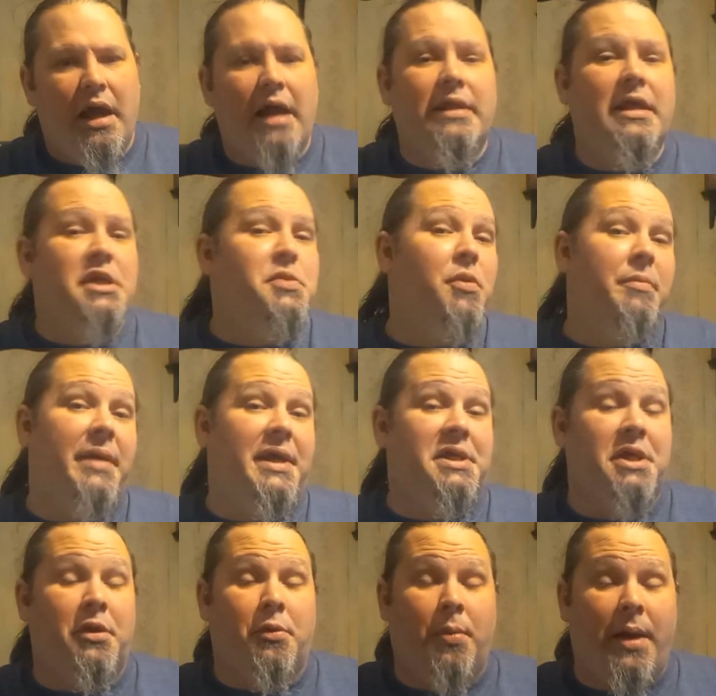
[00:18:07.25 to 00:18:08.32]
And that's what
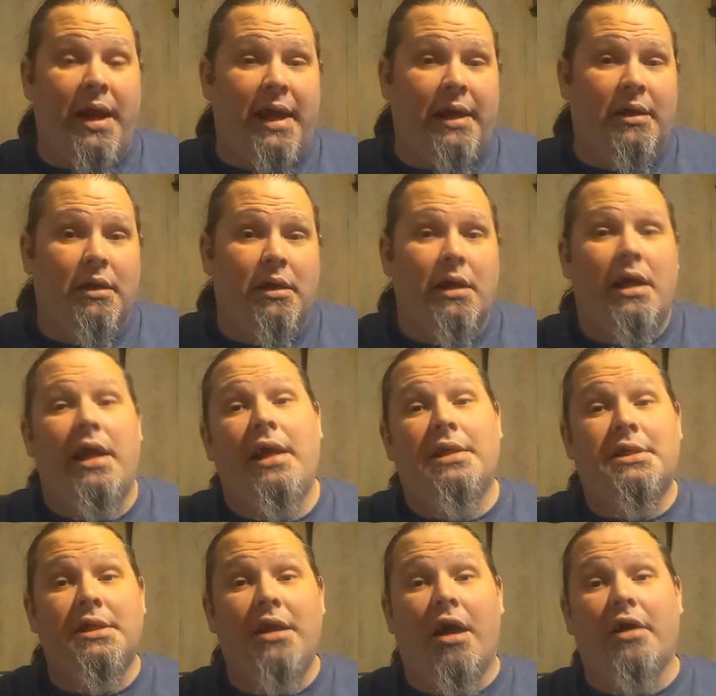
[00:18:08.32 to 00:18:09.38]
makes it great.
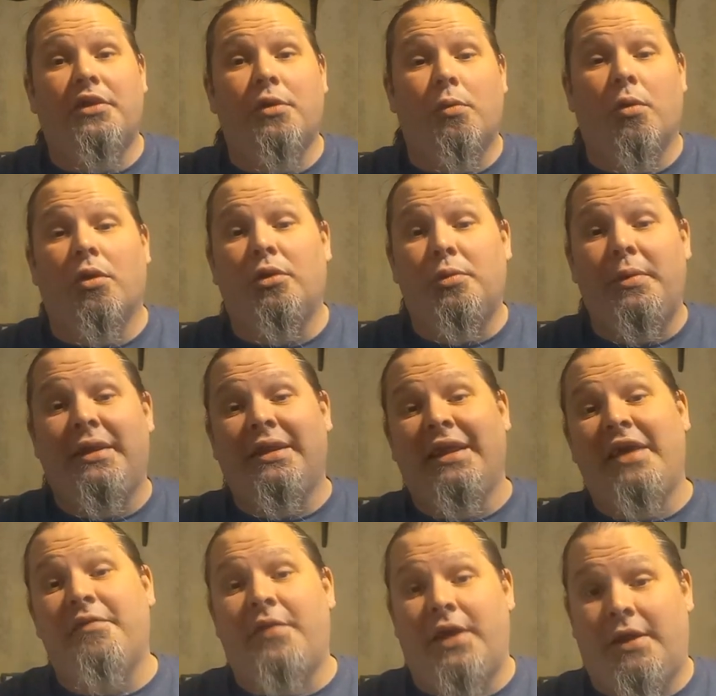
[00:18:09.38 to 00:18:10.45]
It's not the world we
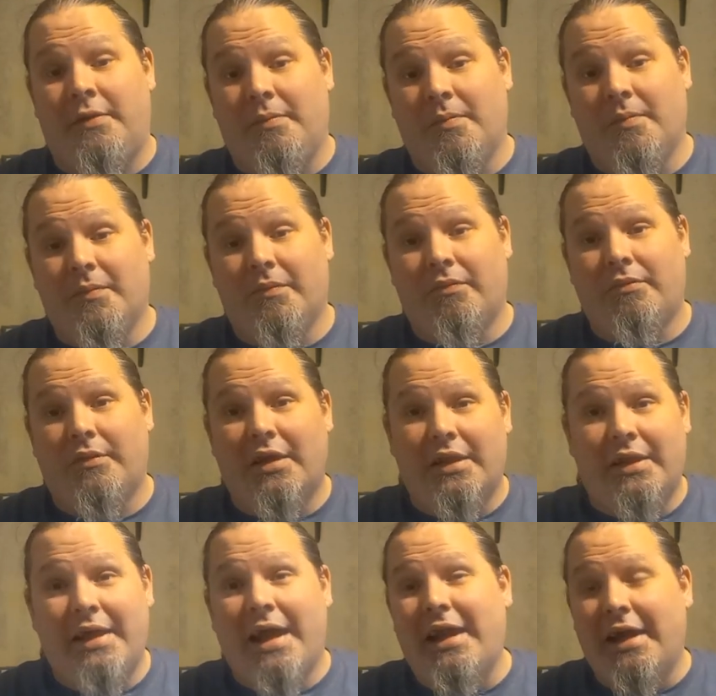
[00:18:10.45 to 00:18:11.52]
live in.
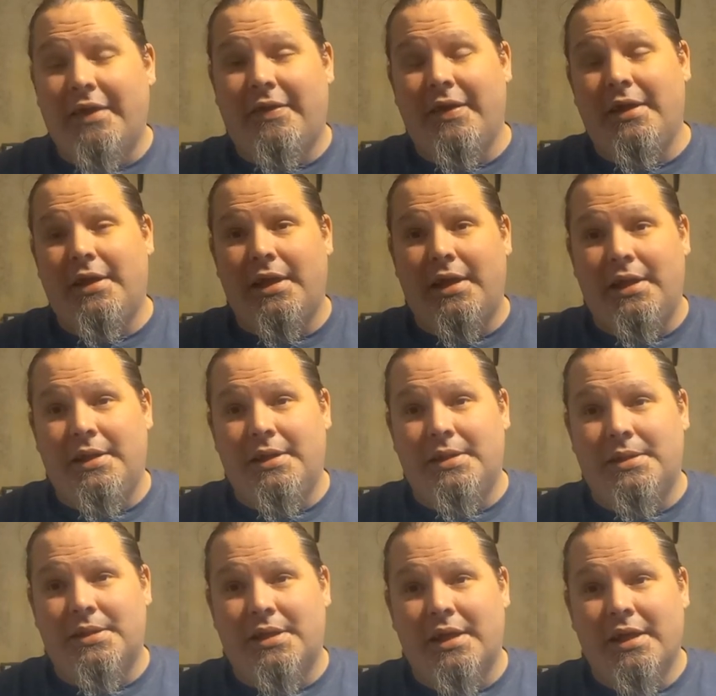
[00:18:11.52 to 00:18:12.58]
That, I think,
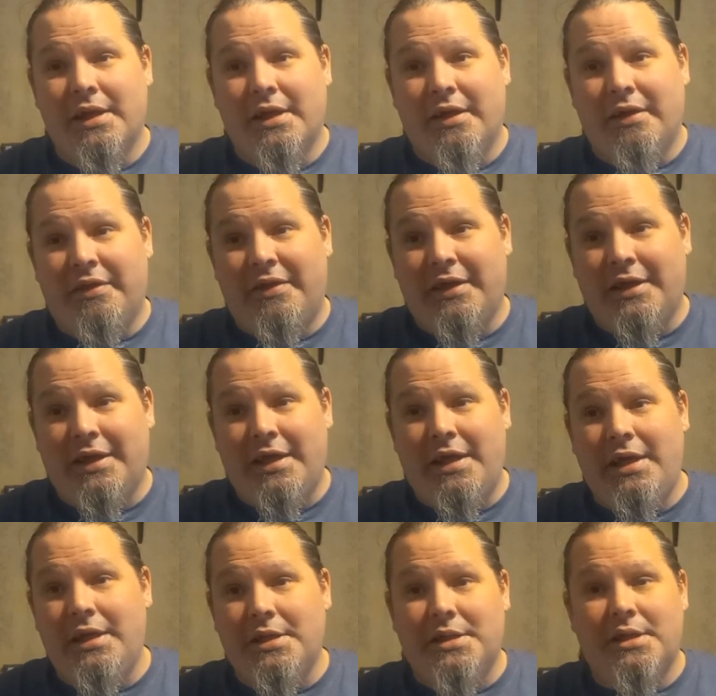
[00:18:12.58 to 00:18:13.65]
is the
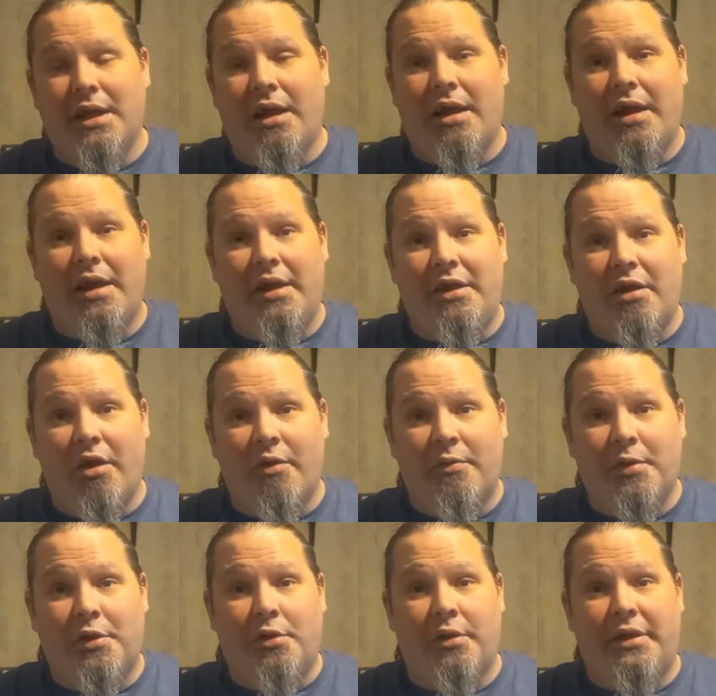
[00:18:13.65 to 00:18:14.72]
key sign
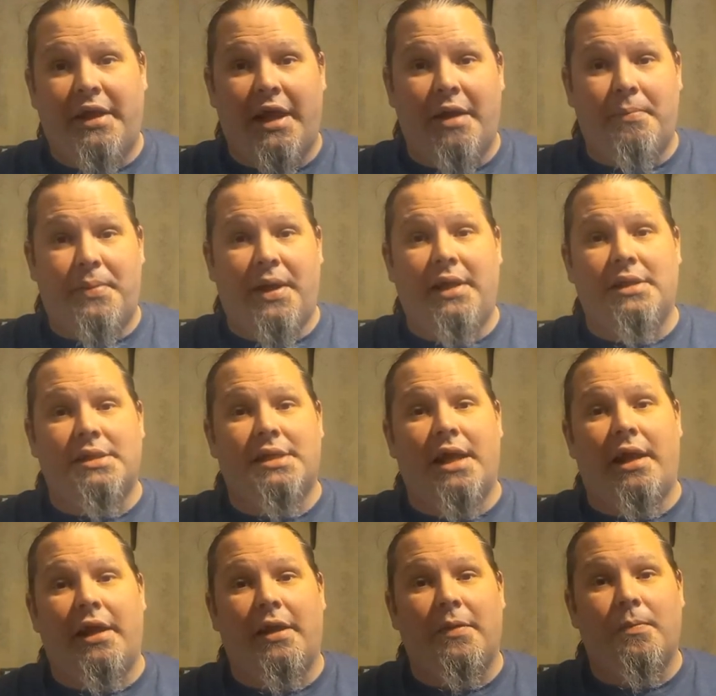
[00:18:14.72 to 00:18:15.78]
of a good campaign
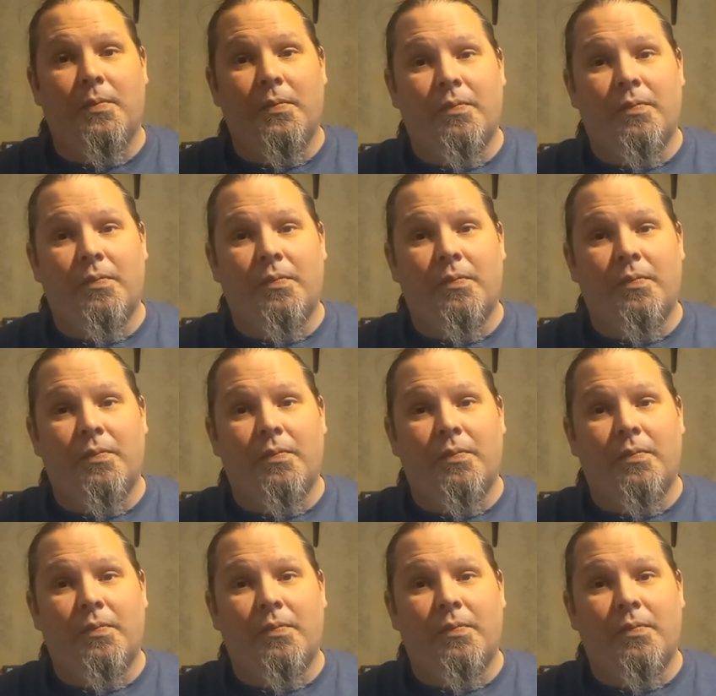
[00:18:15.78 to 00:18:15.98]
setting.